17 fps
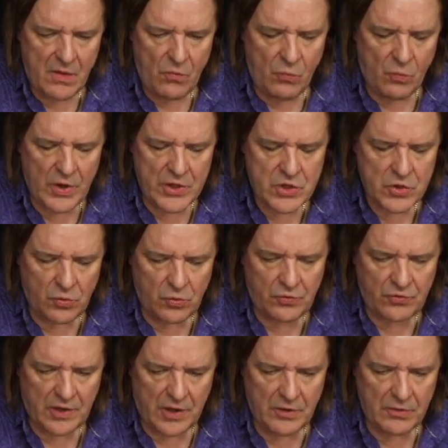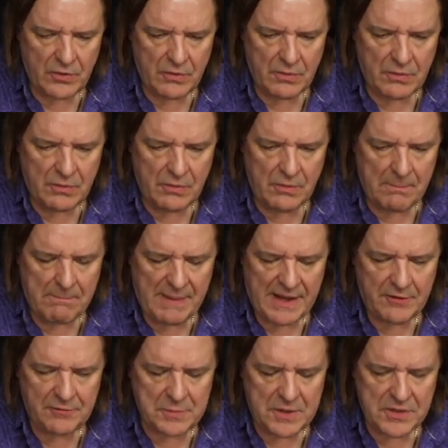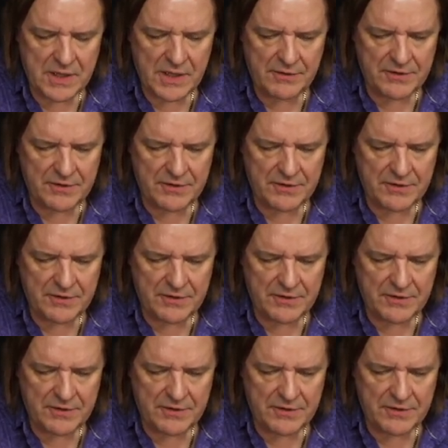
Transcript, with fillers: which also makes me think